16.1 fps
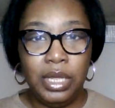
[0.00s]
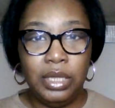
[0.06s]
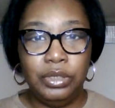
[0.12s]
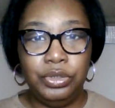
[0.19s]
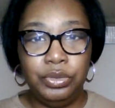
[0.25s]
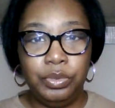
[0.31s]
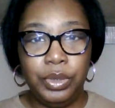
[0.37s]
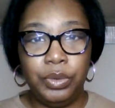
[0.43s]

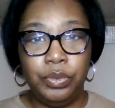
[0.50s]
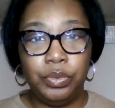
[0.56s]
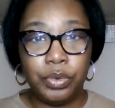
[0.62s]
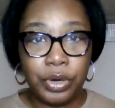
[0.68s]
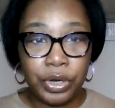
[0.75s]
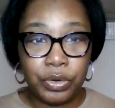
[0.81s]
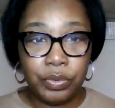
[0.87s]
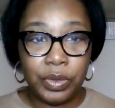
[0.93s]
doing
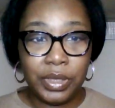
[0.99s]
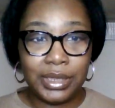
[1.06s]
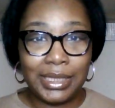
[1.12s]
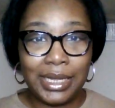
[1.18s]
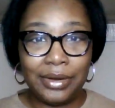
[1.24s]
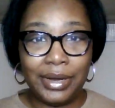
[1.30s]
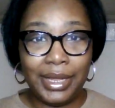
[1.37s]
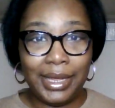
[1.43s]
work with
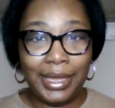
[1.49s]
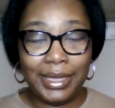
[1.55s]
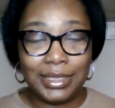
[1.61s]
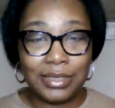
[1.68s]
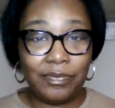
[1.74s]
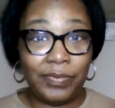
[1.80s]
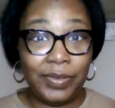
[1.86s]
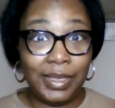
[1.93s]
their
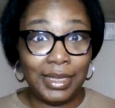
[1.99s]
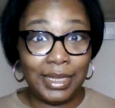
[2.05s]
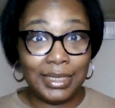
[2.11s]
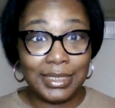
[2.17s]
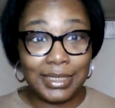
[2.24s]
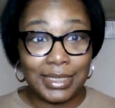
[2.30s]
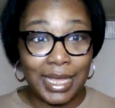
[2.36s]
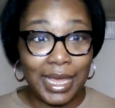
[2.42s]

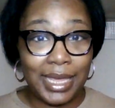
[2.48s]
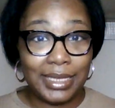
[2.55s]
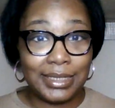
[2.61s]
ex-fiance